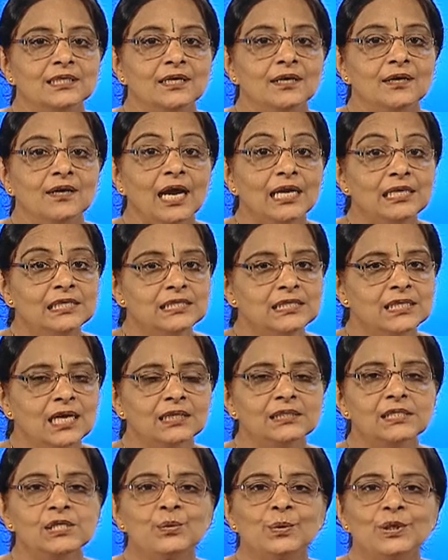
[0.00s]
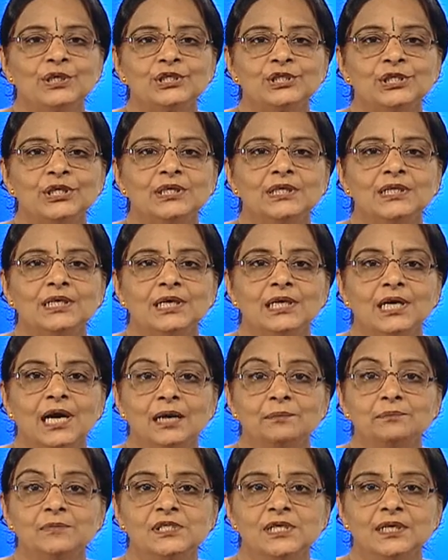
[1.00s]
rice cultivation
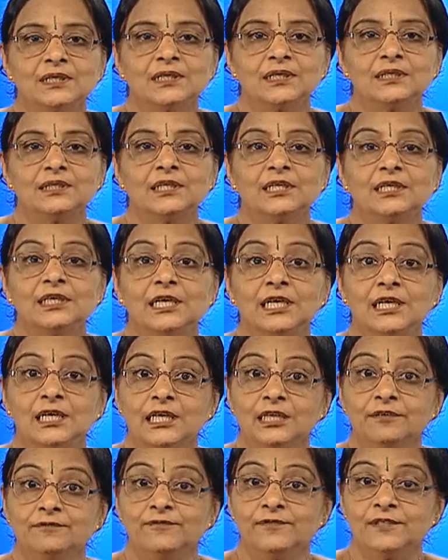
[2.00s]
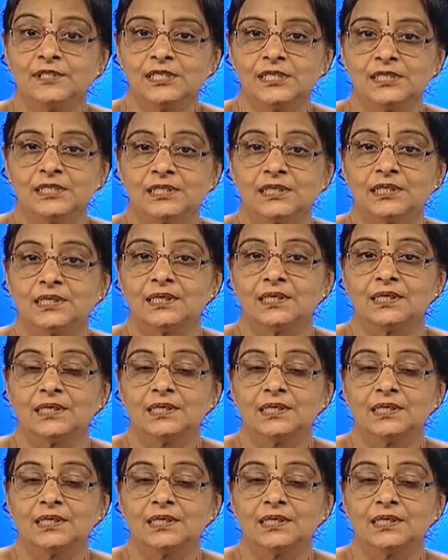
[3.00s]
comes under the Kharif season.